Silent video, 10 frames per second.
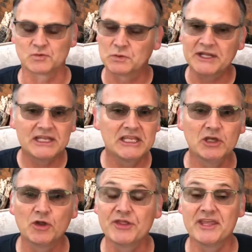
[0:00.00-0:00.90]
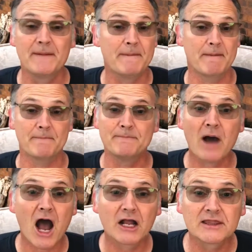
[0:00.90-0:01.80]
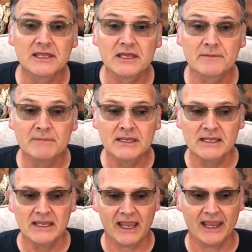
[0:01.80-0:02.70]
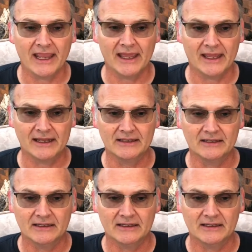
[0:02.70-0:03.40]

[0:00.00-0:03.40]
ridiculed them and mocked them. And